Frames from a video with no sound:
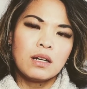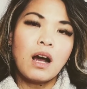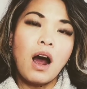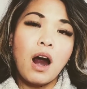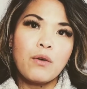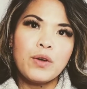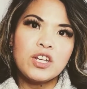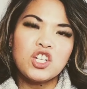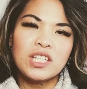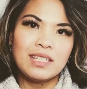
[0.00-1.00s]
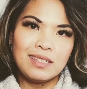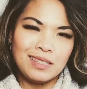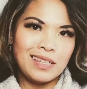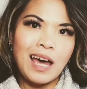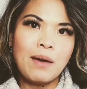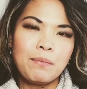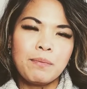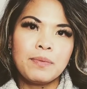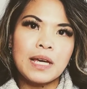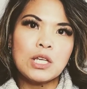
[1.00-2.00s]
courageous steps
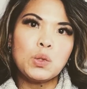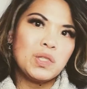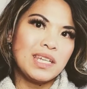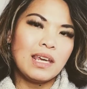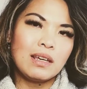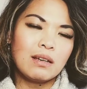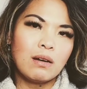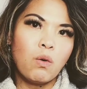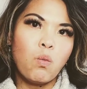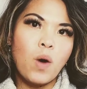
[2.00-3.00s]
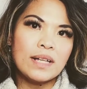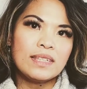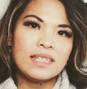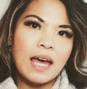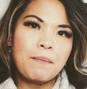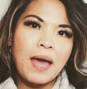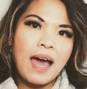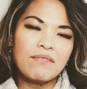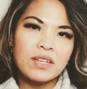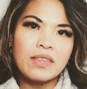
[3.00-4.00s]
that you take, one step
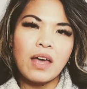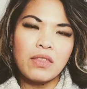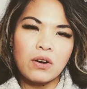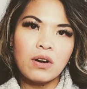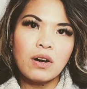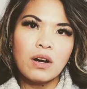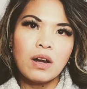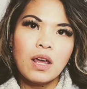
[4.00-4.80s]
after another,